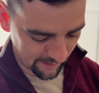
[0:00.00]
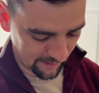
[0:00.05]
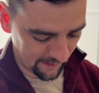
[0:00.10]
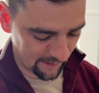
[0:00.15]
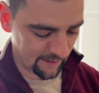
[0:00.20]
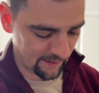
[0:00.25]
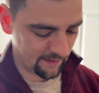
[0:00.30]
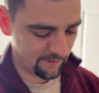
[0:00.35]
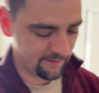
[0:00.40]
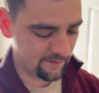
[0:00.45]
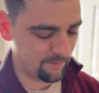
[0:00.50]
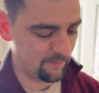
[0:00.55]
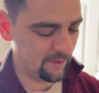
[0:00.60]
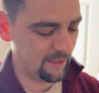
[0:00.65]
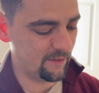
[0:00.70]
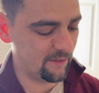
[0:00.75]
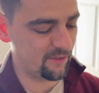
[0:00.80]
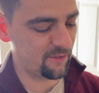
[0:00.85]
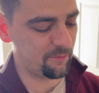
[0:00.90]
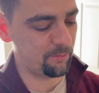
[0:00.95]
and some
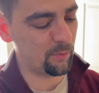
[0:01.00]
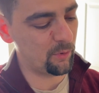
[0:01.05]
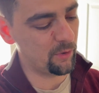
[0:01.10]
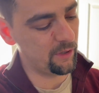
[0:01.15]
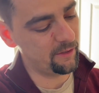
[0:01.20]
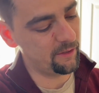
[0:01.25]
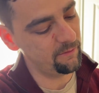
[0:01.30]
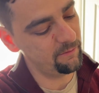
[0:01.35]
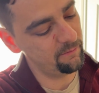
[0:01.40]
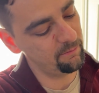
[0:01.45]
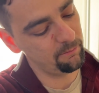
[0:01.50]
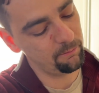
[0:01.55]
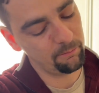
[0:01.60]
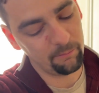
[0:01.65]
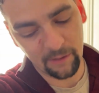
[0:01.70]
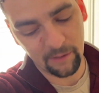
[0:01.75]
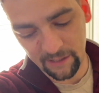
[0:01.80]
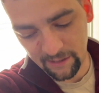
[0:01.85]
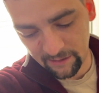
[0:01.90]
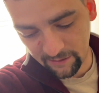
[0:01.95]
Neosporin,
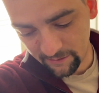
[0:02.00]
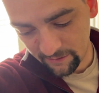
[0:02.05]
but